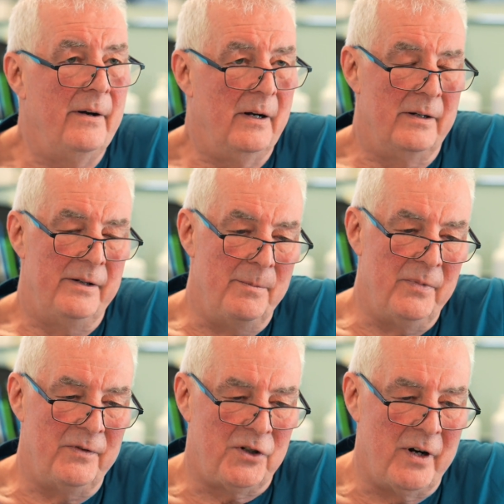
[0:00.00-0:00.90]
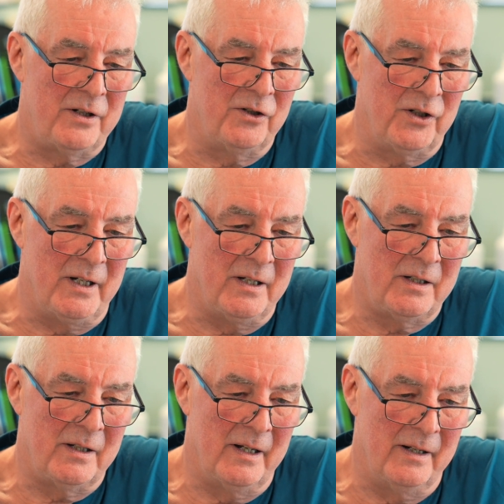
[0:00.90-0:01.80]
are a number of strategies
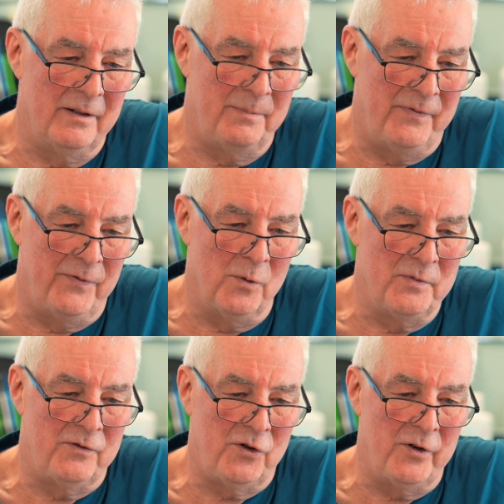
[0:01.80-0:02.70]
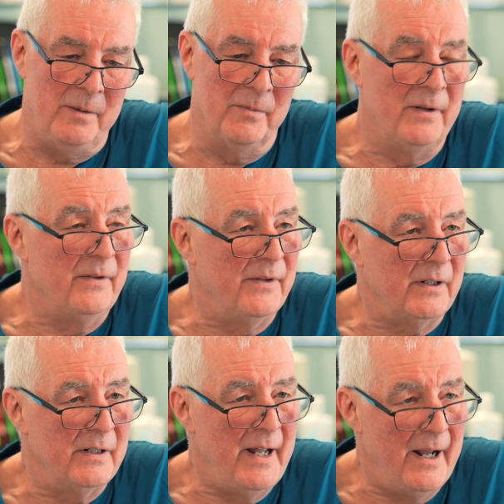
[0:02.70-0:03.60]
and forms of treatment that
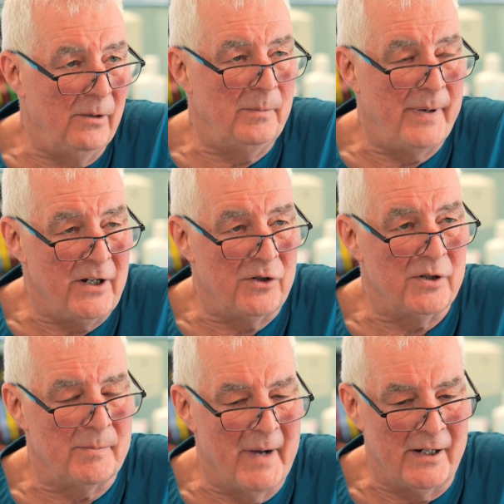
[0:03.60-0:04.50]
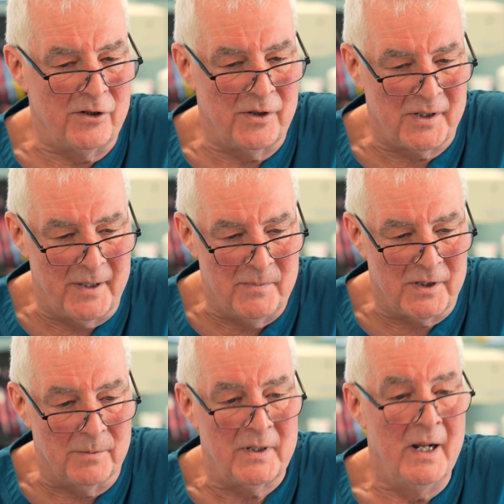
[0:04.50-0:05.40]
can help patients manage the
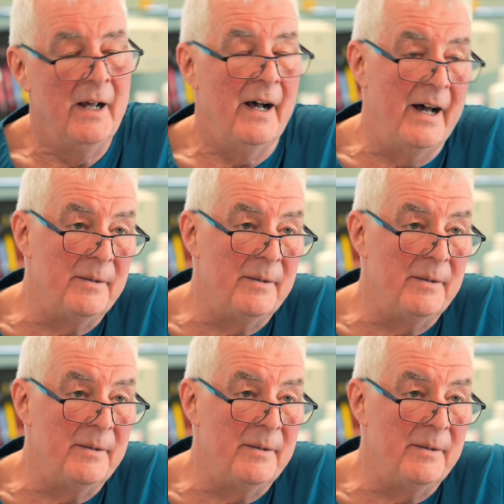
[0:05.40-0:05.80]
symptoms and